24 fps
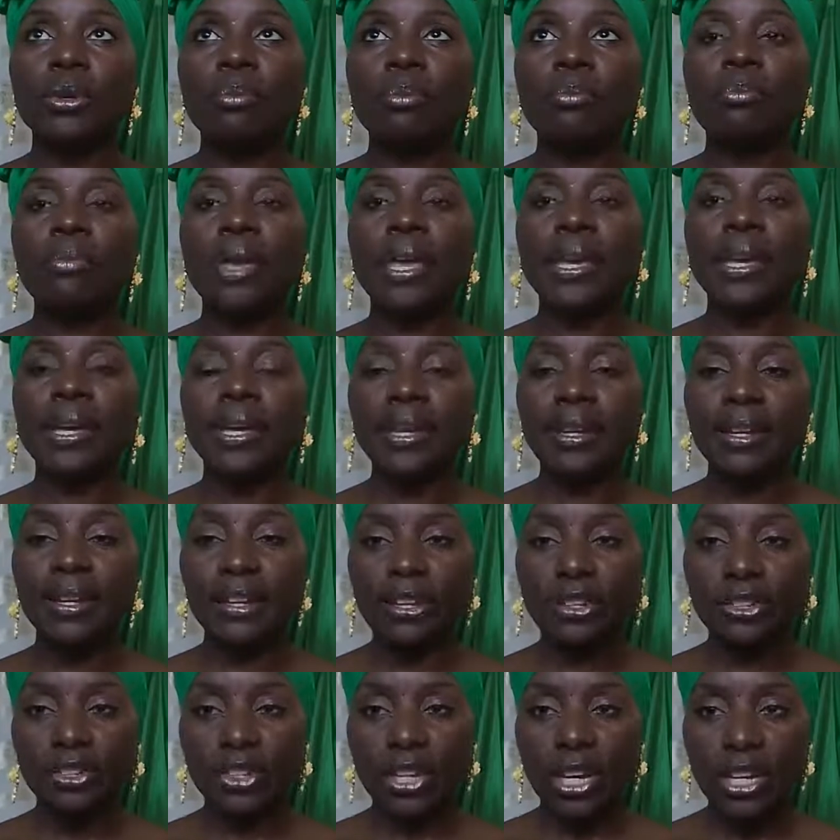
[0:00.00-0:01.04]
making
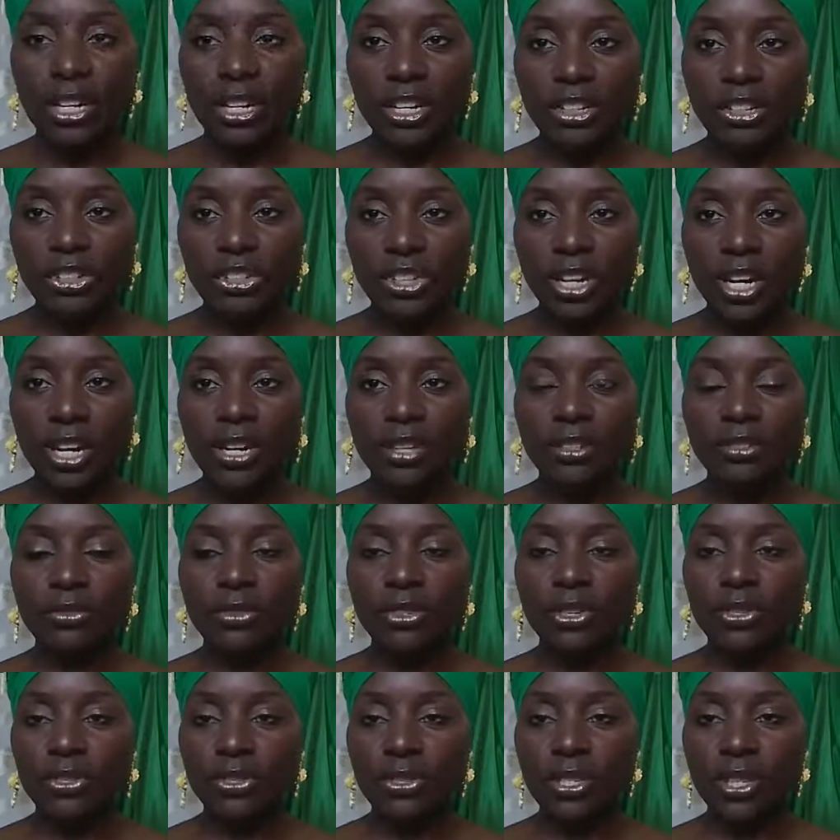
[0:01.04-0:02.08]
an exchange of
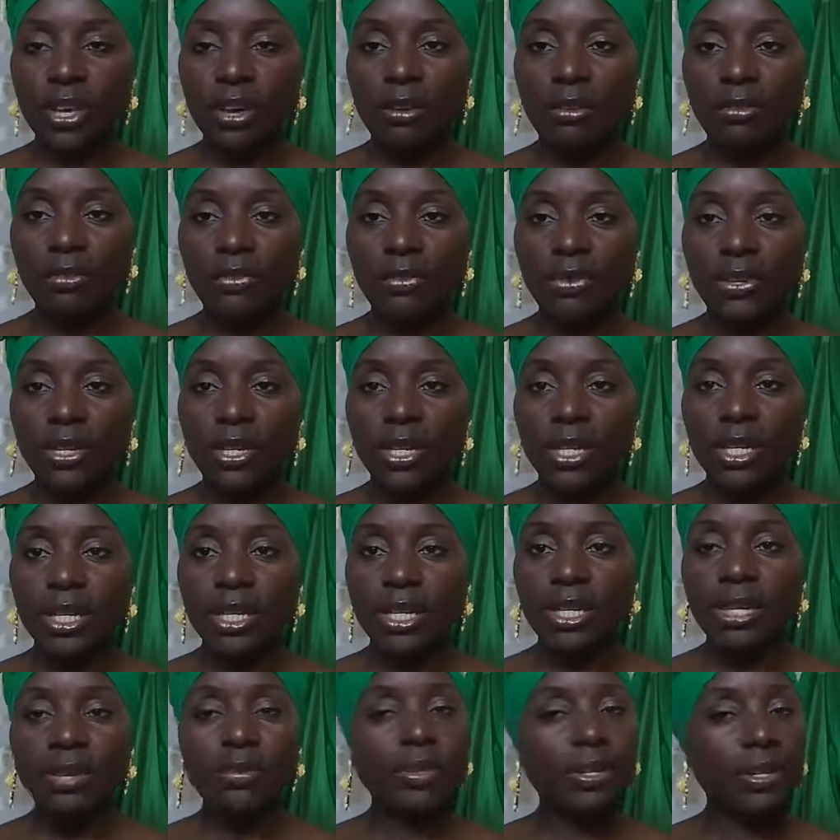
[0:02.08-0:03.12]
yourself,
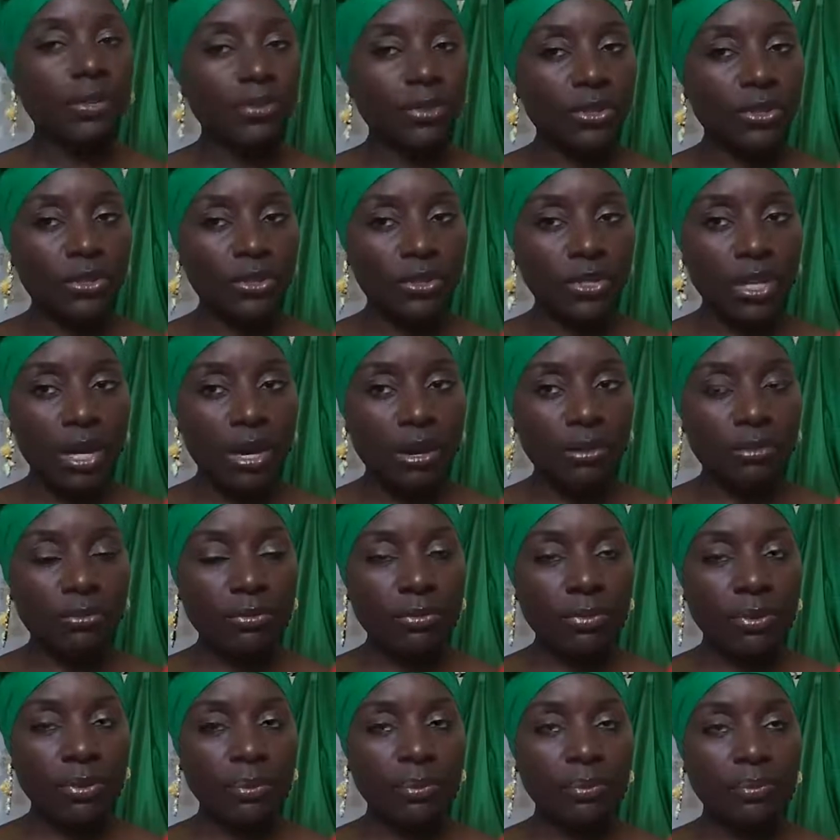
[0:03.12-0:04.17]
giving of
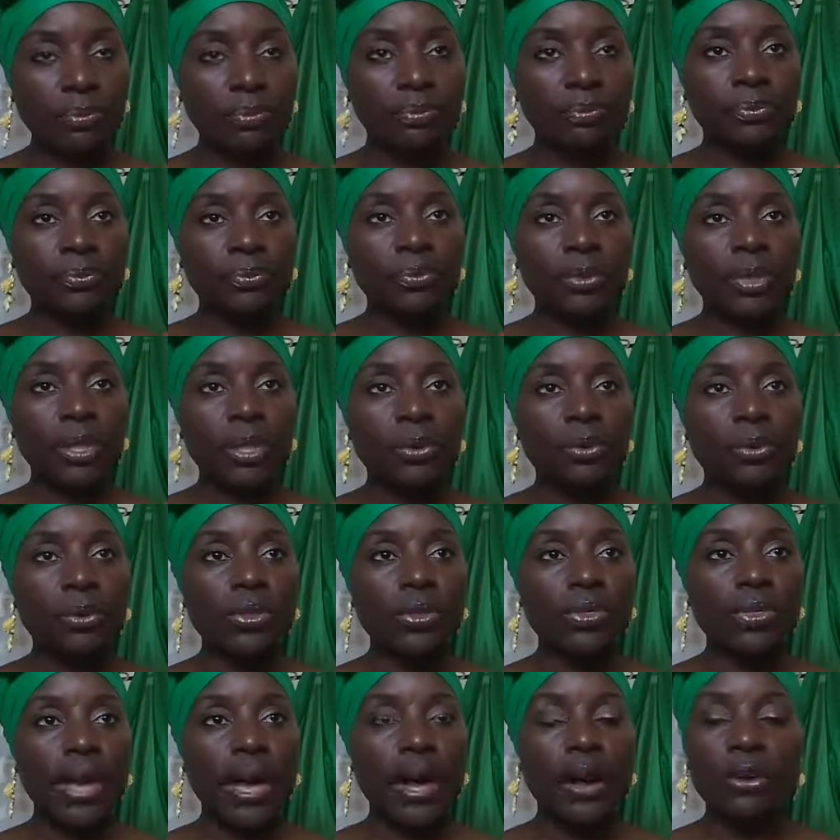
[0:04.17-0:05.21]
yourself
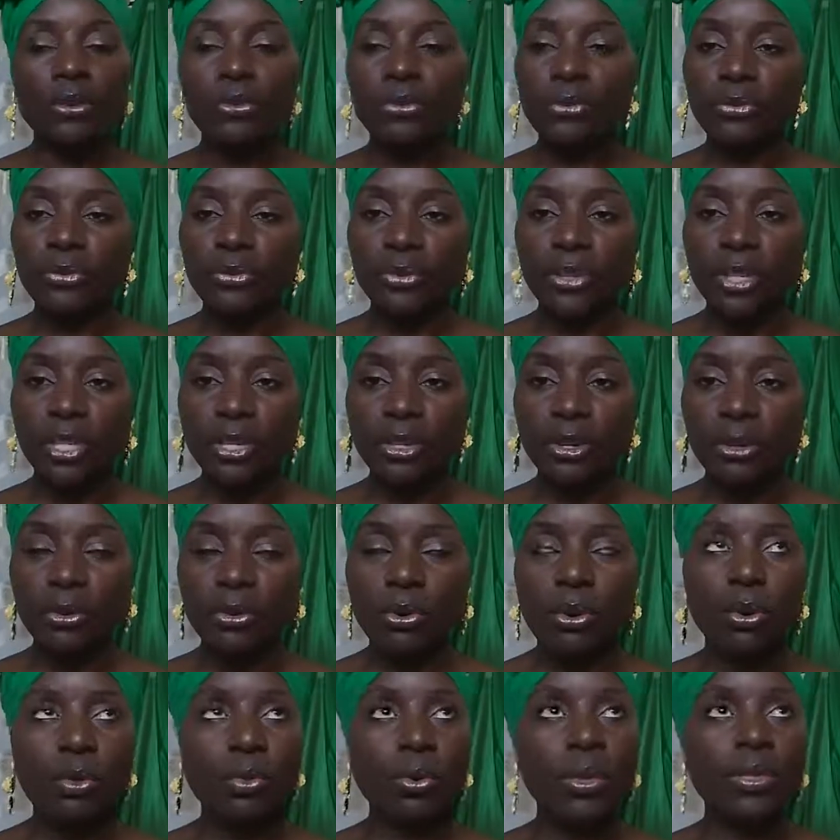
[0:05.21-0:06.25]
without fear
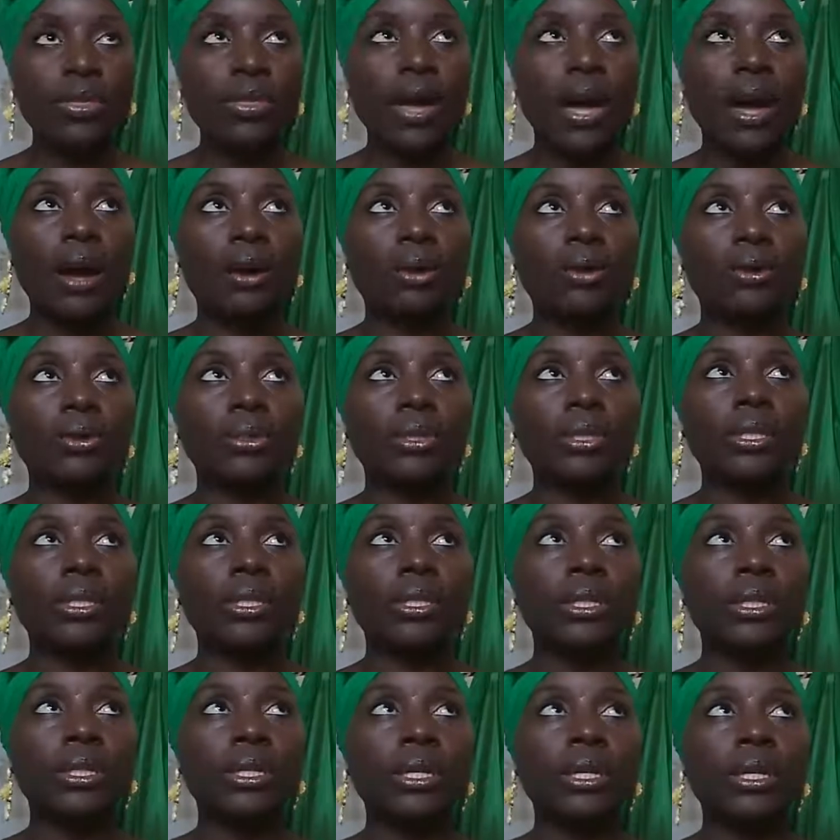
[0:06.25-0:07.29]
or without
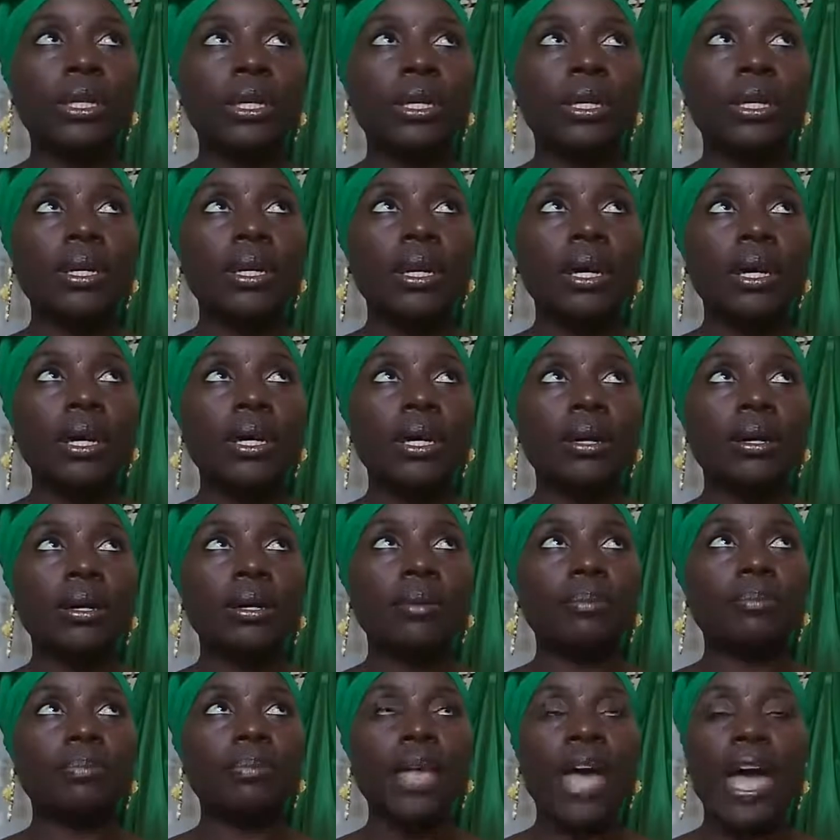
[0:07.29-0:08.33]

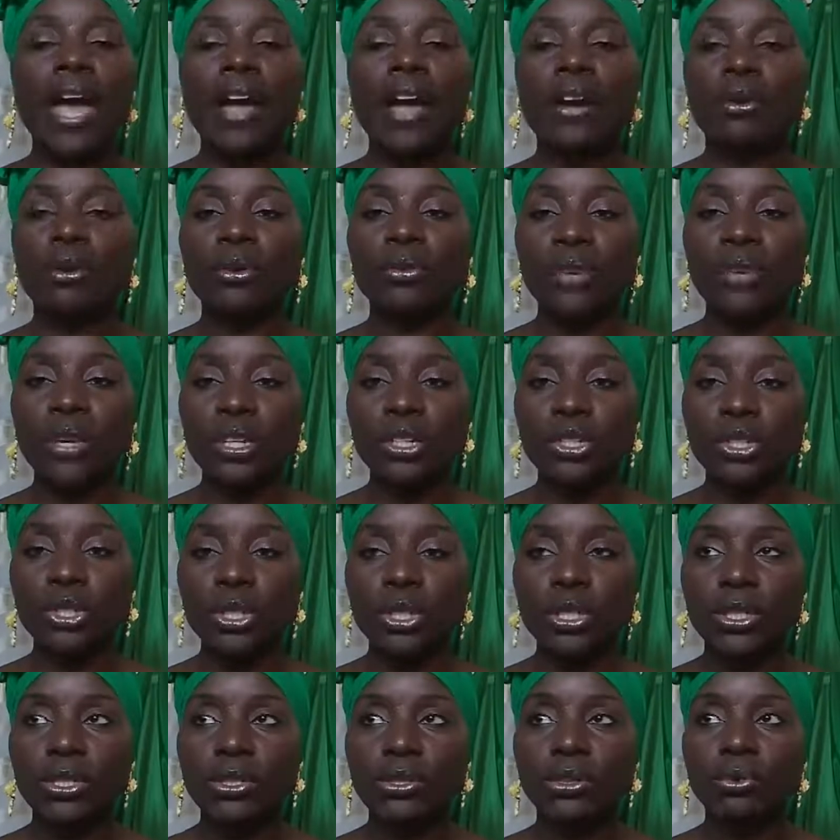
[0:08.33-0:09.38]

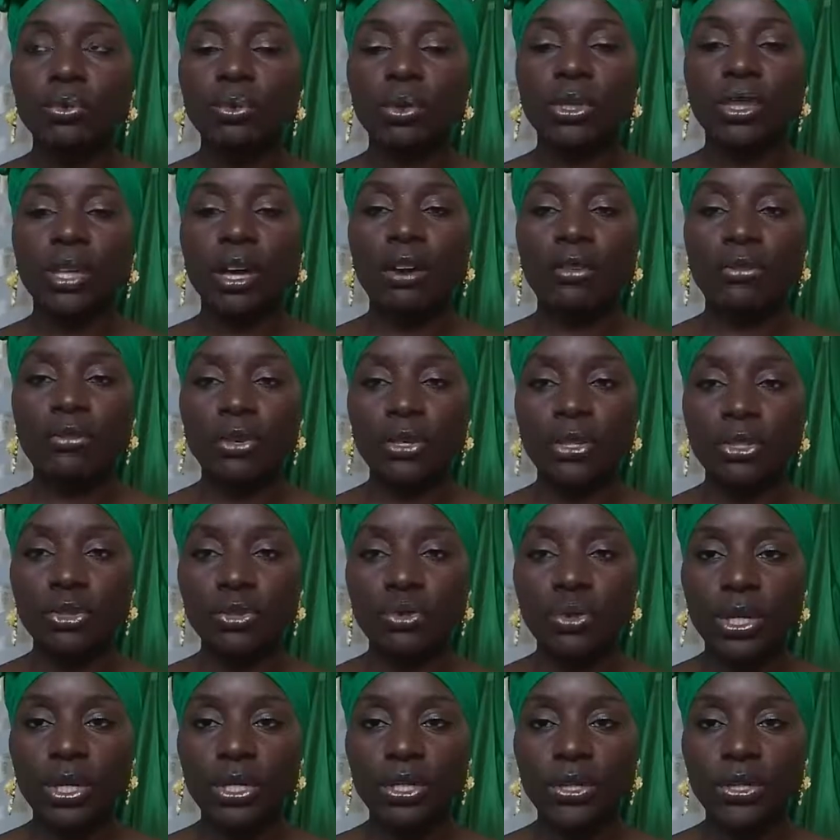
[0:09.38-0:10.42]
aggravation, without
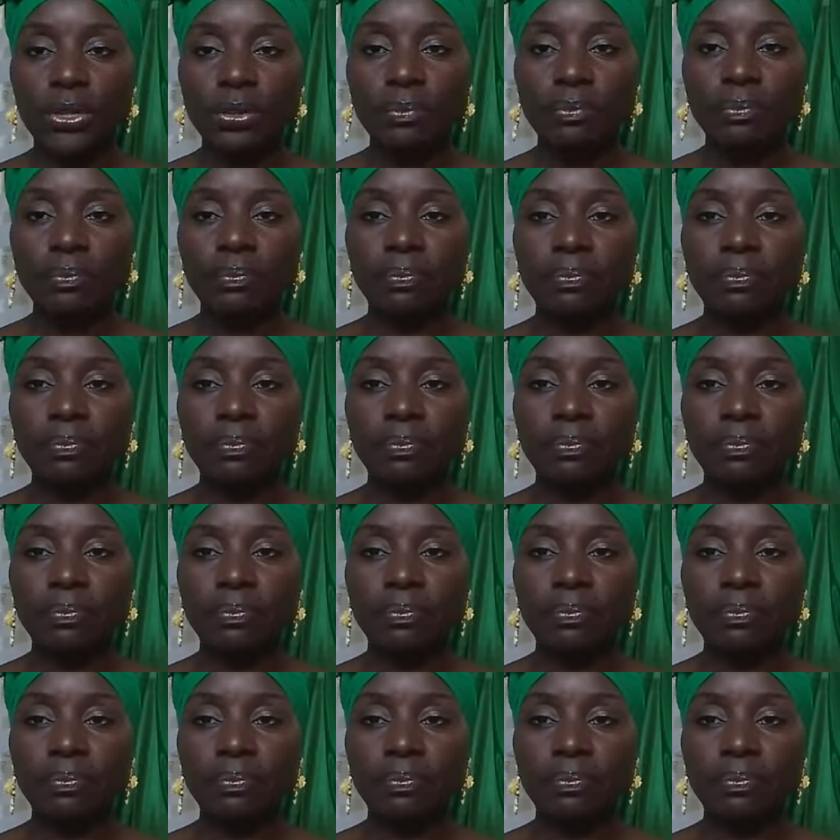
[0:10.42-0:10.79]
frustration.